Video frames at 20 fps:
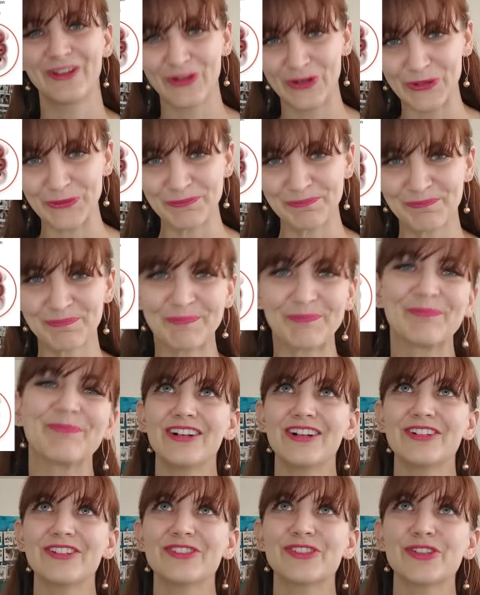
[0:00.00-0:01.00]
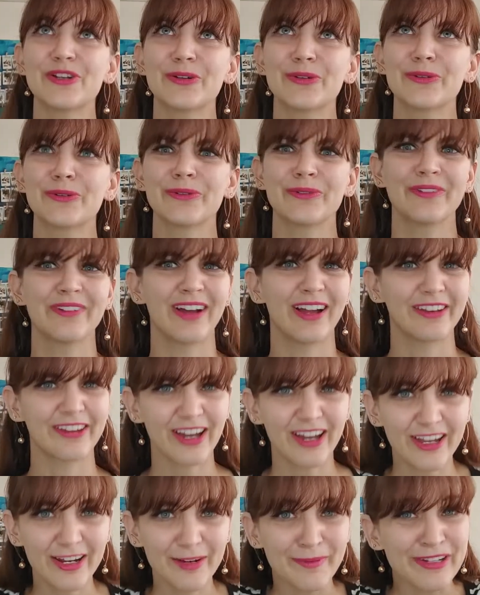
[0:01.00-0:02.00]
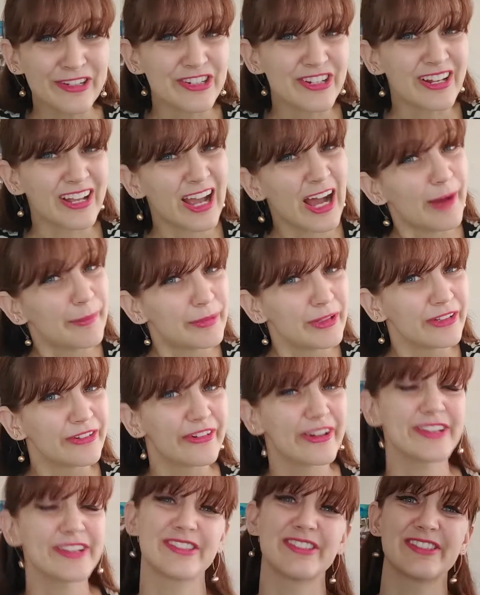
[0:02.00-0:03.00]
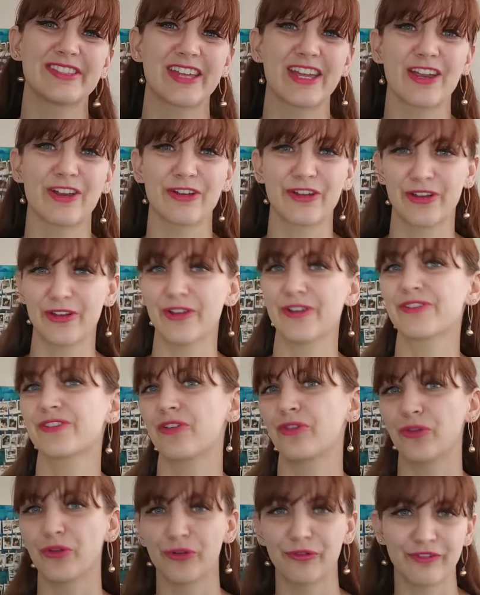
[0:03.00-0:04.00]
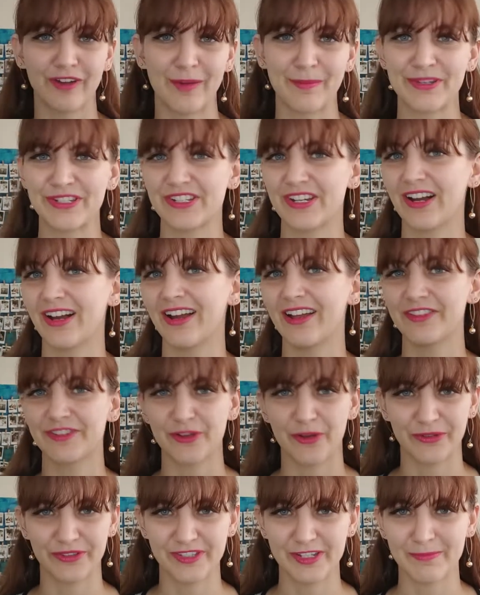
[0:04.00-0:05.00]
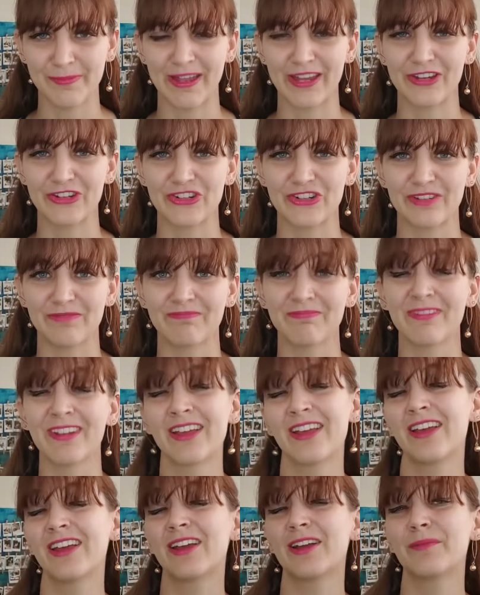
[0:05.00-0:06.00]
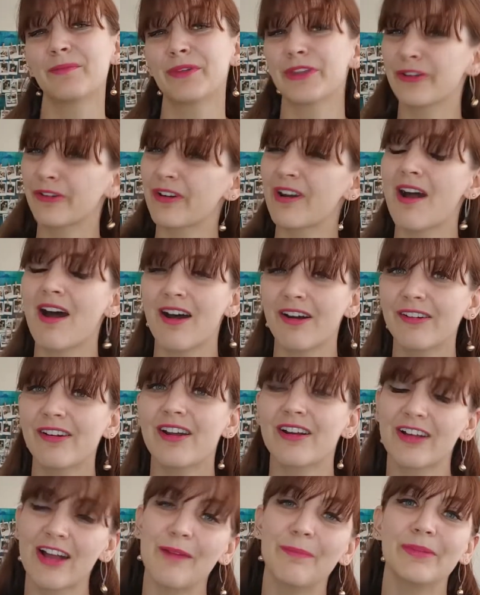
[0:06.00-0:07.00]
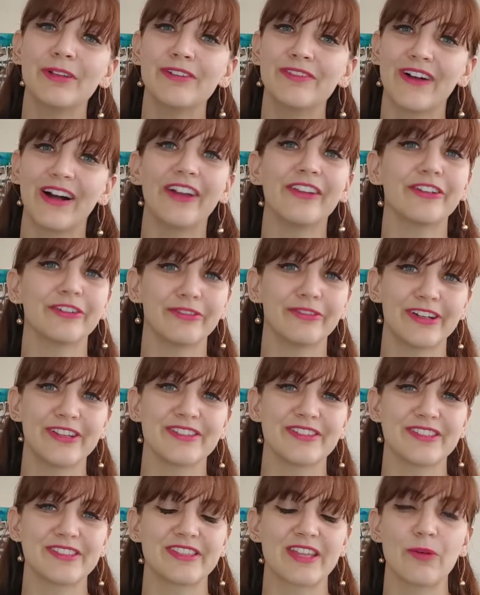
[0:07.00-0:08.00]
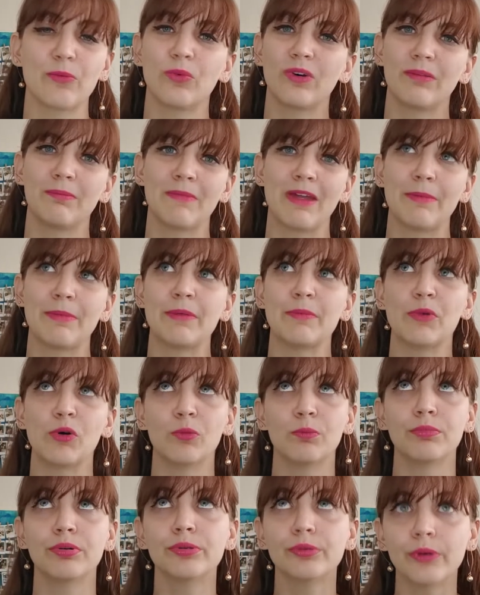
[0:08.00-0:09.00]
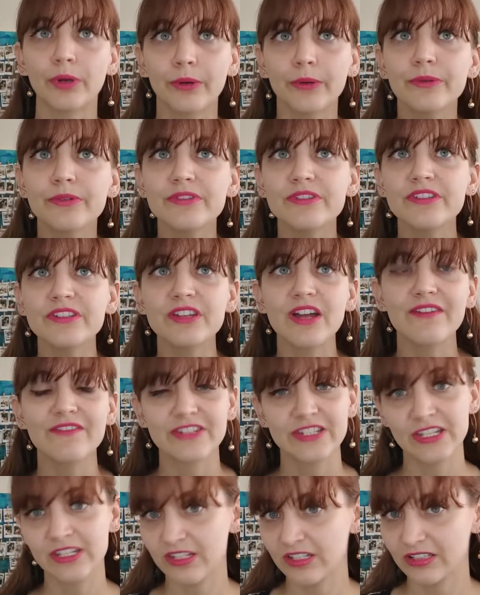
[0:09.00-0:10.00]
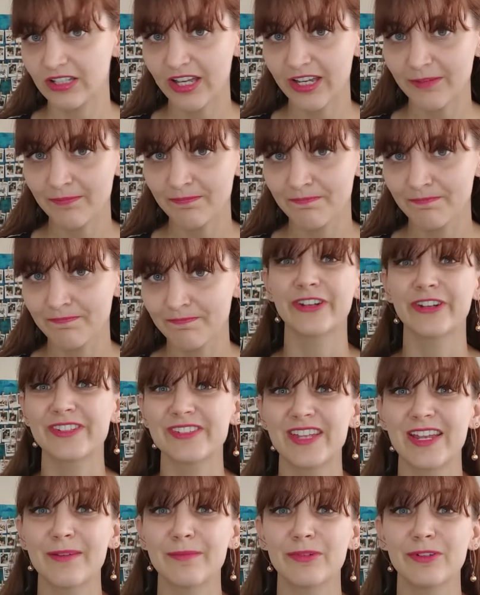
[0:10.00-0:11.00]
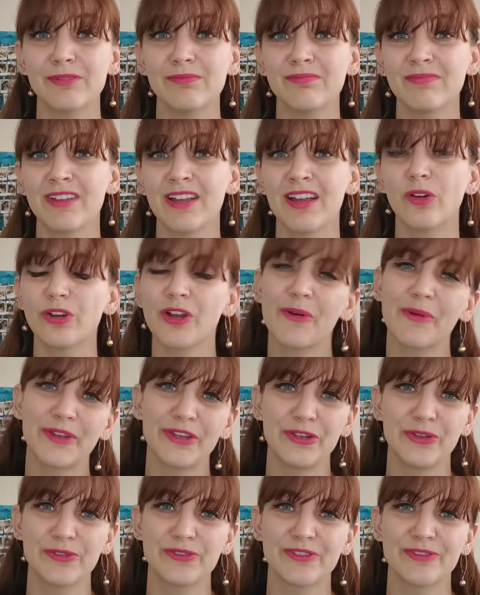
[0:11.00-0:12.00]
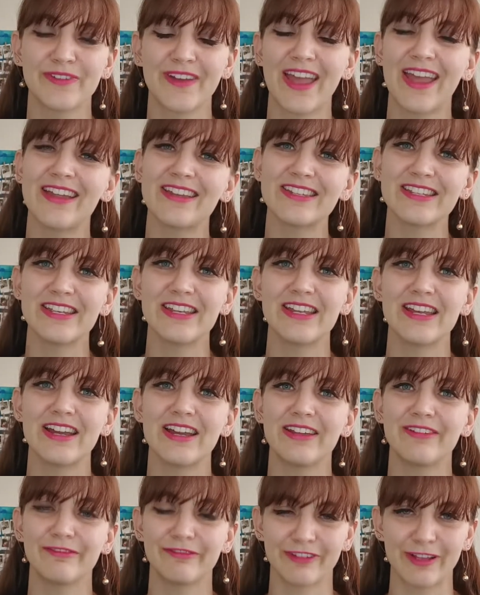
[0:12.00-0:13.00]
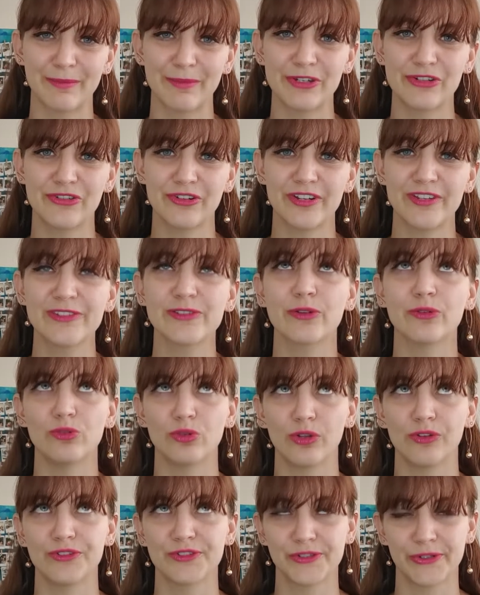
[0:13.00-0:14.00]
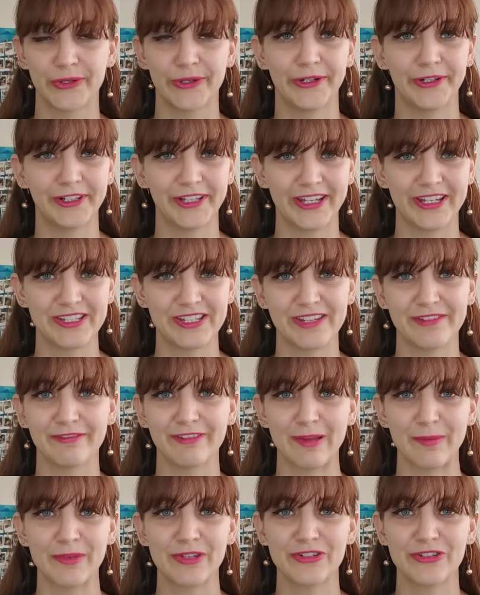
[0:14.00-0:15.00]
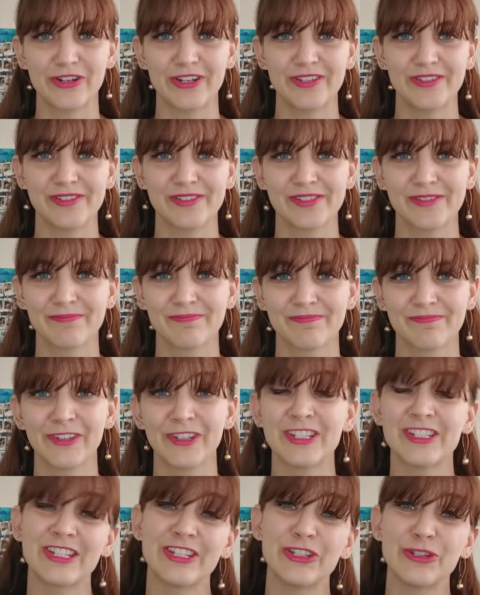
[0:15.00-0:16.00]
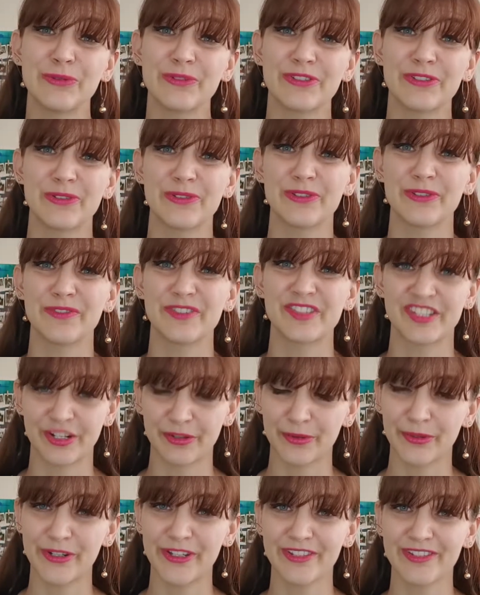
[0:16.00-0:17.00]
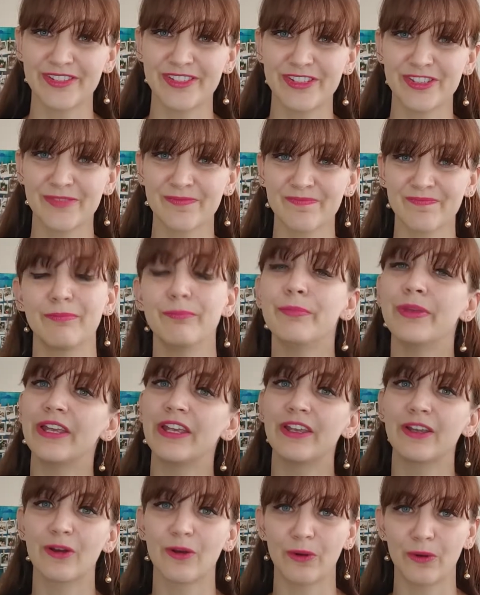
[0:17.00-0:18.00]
Cool. So I kind of mentioned a couple of reasons they occur. So low fiber diets, constipation. But there are a couple of other reasons that one may be more prone to diverticulae. For example, ongoing use of anti-inflammatories, so non-steroidal anti-inflammatories, continuous use of steroids, being